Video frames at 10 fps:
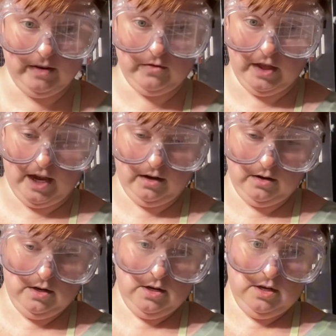for that
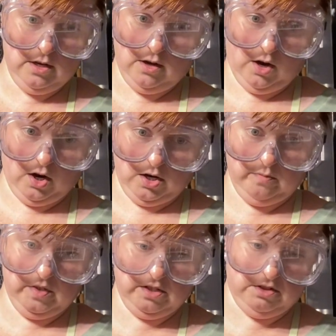
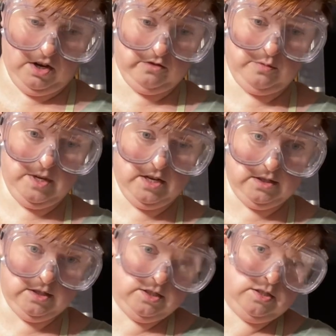stuff, because